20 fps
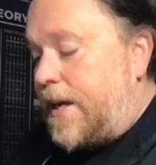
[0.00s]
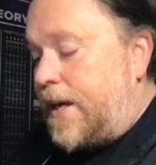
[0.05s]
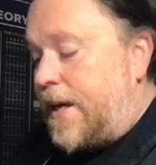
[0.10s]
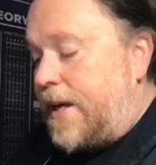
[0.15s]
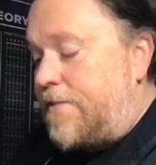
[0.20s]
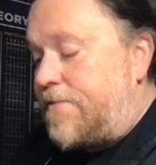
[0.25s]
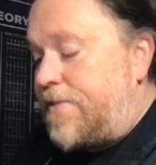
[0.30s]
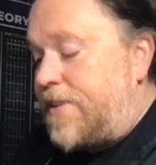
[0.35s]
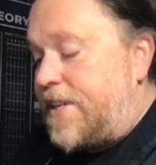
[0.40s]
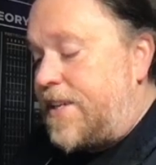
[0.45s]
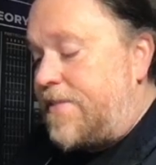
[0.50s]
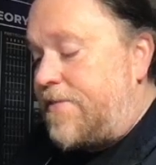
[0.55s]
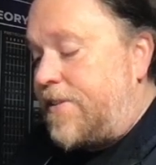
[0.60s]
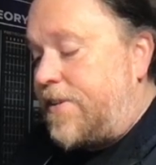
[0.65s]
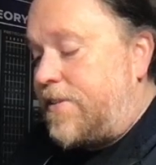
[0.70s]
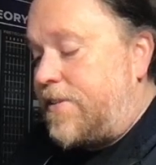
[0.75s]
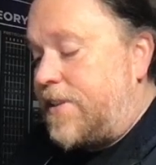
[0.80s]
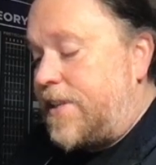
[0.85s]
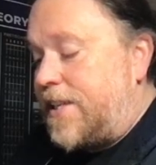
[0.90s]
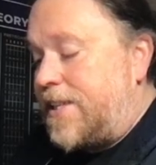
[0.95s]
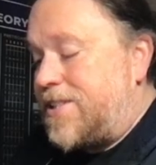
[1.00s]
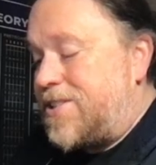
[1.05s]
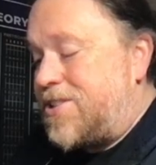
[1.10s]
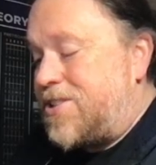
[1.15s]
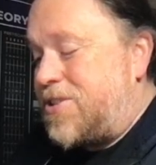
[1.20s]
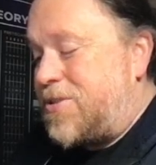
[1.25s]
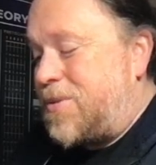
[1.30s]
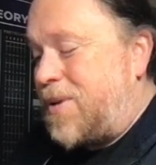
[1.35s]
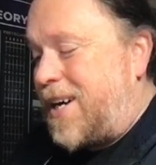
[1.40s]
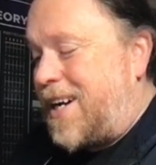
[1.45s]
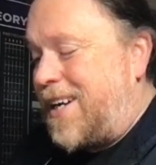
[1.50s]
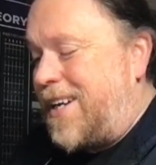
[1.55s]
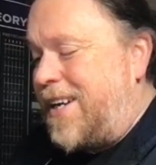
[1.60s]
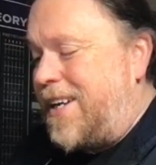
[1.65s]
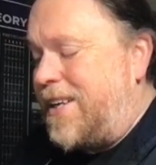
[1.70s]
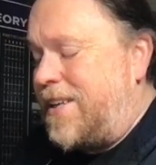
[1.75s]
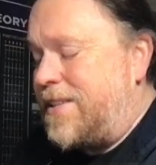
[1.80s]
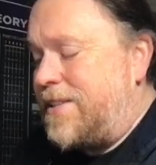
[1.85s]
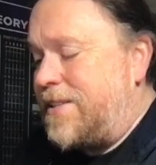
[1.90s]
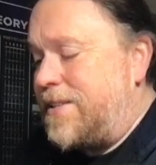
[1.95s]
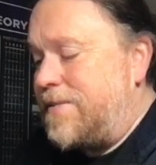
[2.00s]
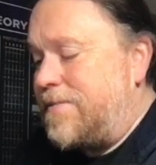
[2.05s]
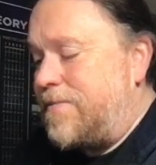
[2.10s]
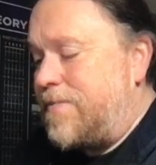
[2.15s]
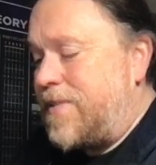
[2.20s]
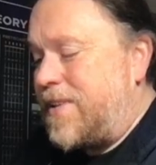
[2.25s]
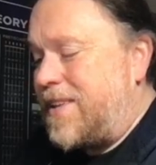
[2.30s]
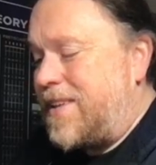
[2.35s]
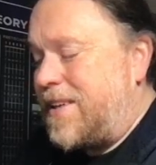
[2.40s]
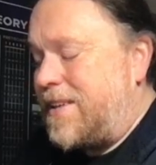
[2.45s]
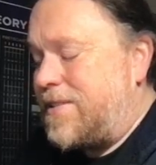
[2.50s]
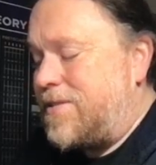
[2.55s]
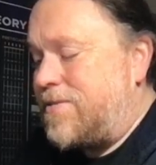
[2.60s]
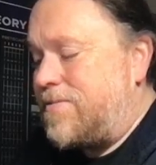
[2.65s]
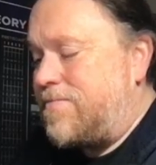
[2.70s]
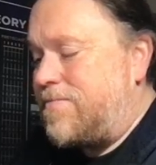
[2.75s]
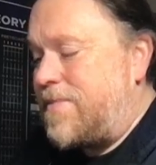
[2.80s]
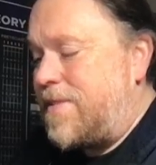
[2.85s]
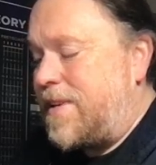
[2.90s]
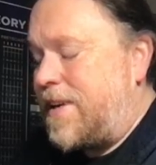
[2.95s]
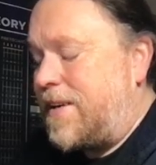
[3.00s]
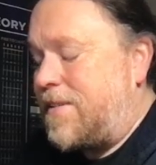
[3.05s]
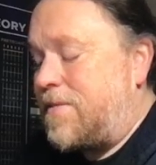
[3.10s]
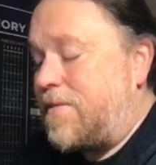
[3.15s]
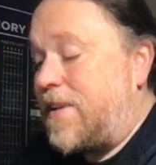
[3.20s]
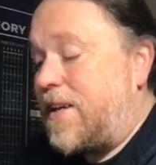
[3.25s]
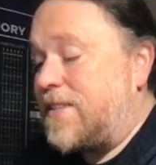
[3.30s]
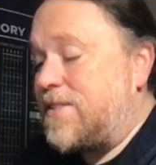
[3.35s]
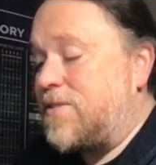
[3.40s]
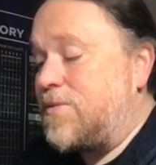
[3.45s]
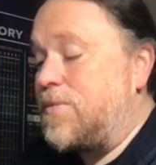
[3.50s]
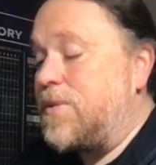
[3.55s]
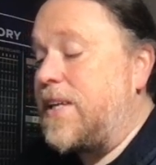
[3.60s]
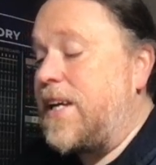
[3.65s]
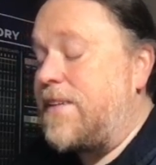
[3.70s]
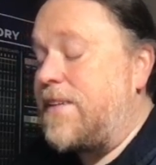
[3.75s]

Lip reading: if the difficulty is too higher. Now that's only